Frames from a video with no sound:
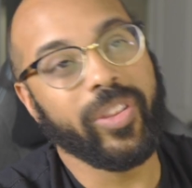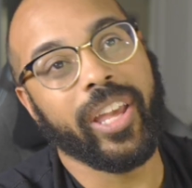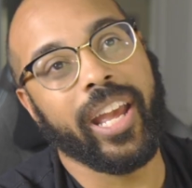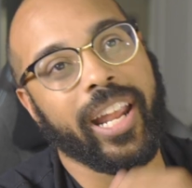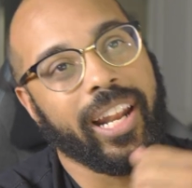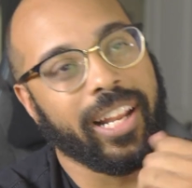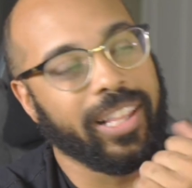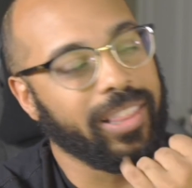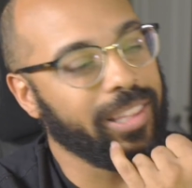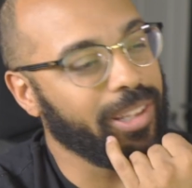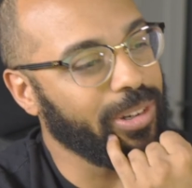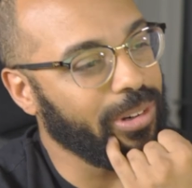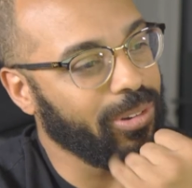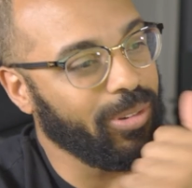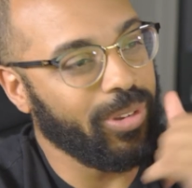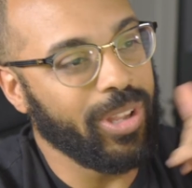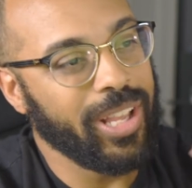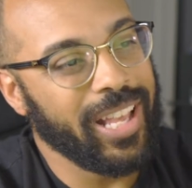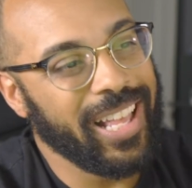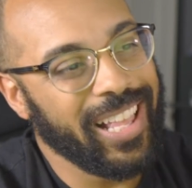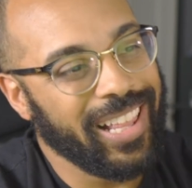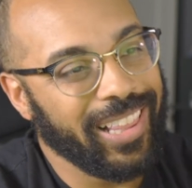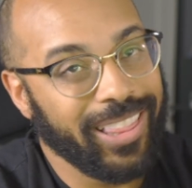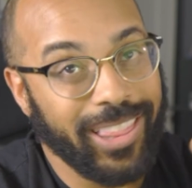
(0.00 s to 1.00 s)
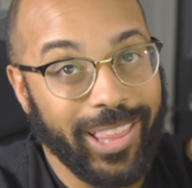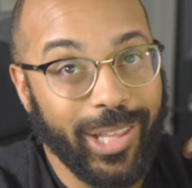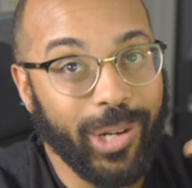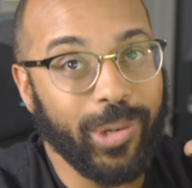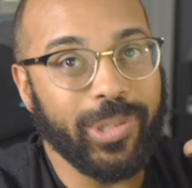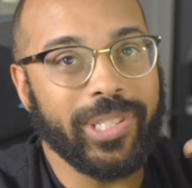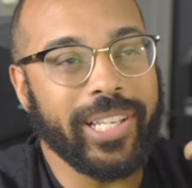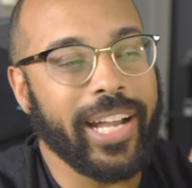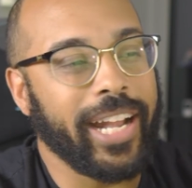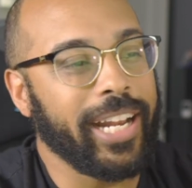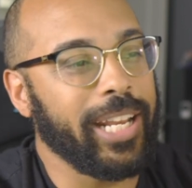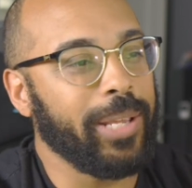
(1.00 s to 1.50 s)
and a little
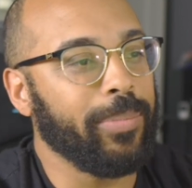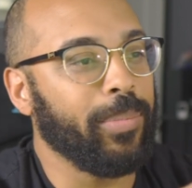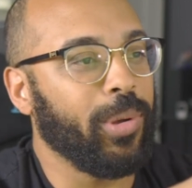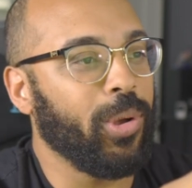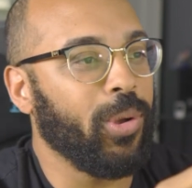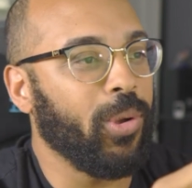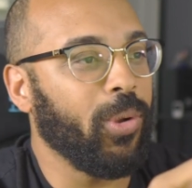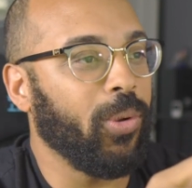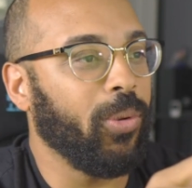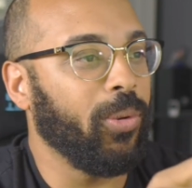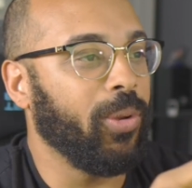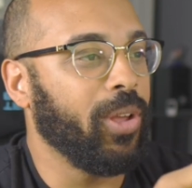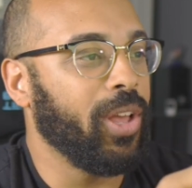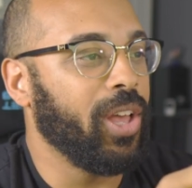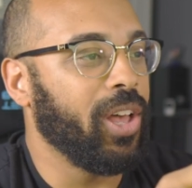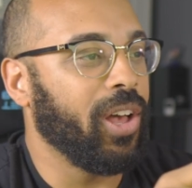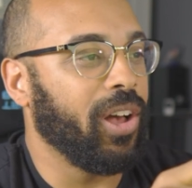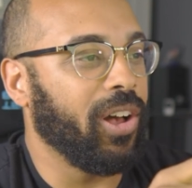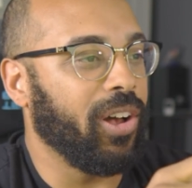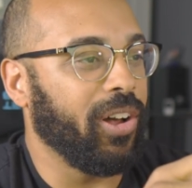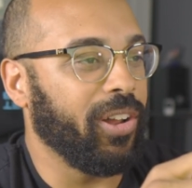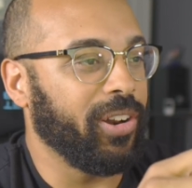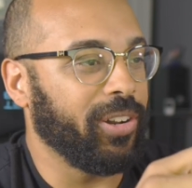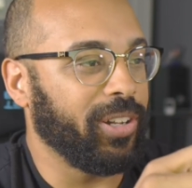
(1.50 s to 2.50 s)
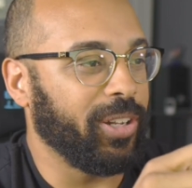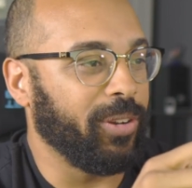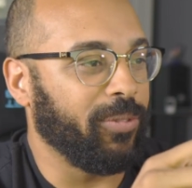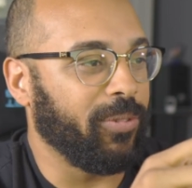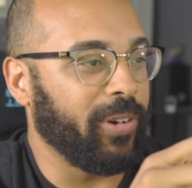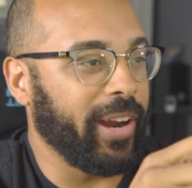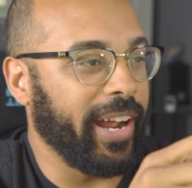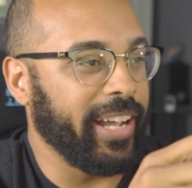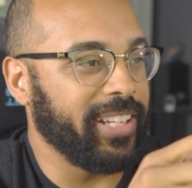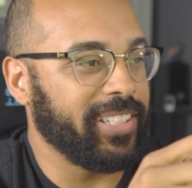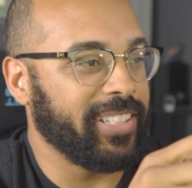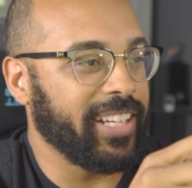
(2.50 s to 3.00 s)
tiny mole on the
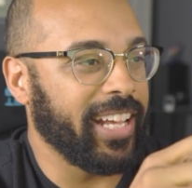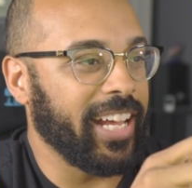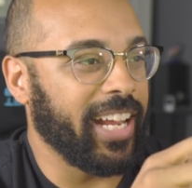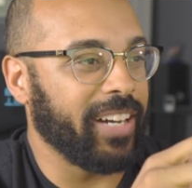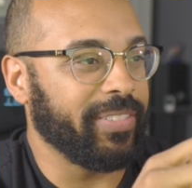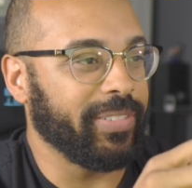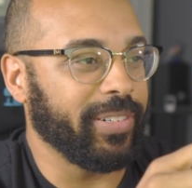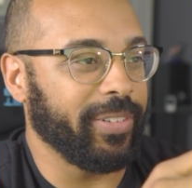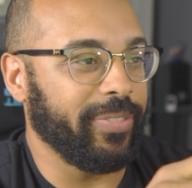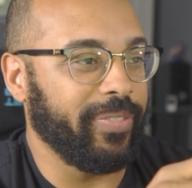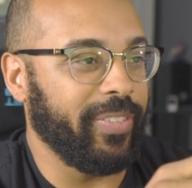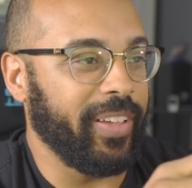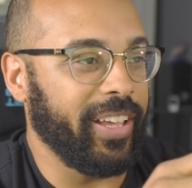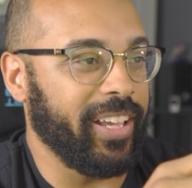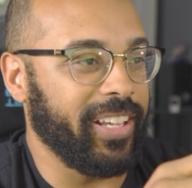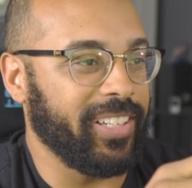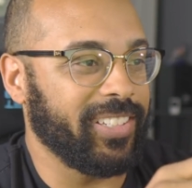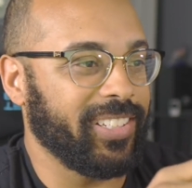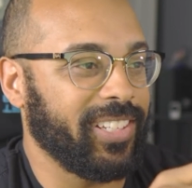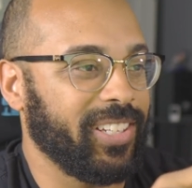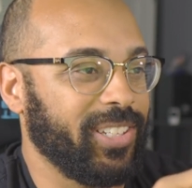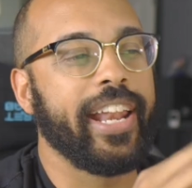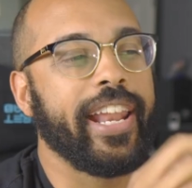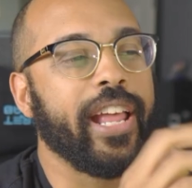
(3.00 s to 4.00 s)
right side of her face.